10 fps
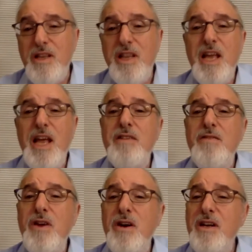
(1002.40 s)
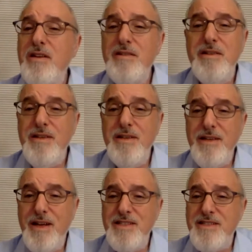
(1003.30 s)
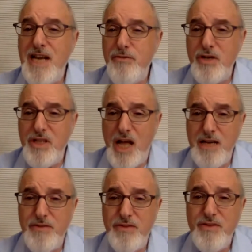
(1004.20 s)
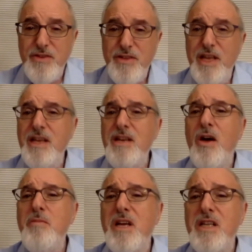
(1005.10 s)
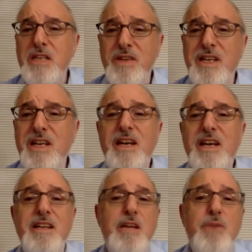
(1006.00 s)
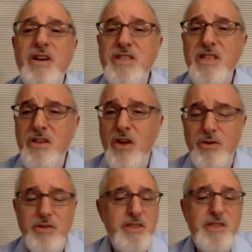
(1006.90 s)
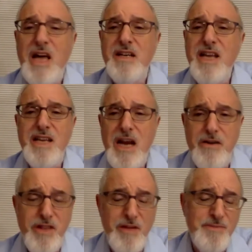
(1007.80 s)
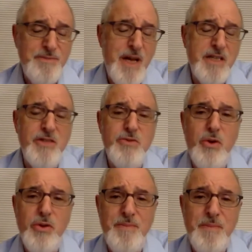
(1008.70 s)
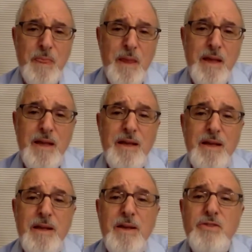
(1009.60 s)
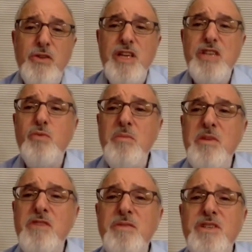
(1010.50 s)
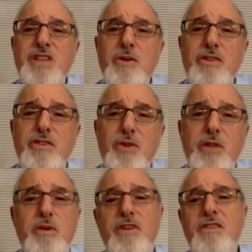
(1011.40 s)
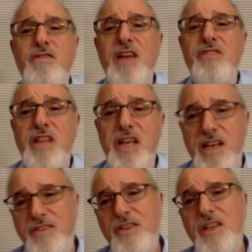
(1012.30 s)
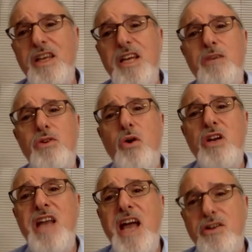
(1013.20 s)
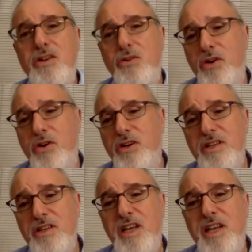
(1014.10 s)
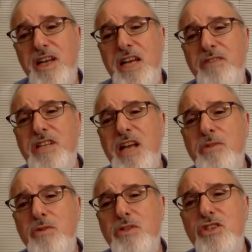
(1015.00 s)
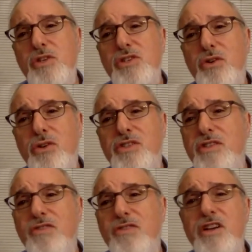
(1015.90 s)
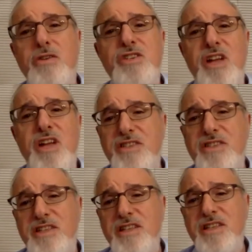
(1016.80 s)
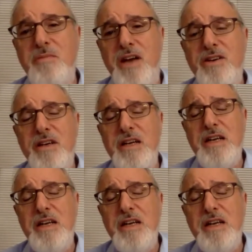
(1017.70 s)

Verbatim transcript: they had very unsavory lives. They didn't know how to make a living. Their parents didn't know how to take care of them, how to control them. So these women from the Shearith Israel were very fancy ladies, would go to night court. And every time there was a Jewish girl, Sephardic or Ashkenazi, didn't matter,